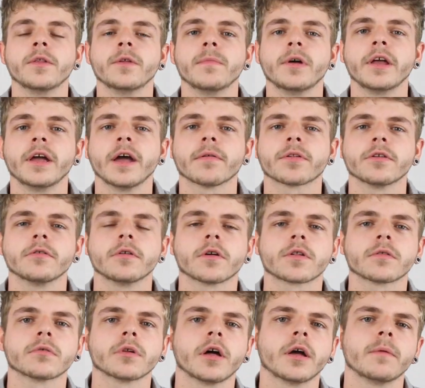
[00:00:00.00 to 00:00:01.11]
At the minute, I've still got
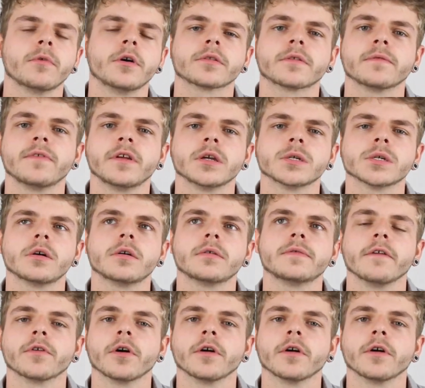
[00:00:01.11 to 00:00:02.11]
some client work to finish off.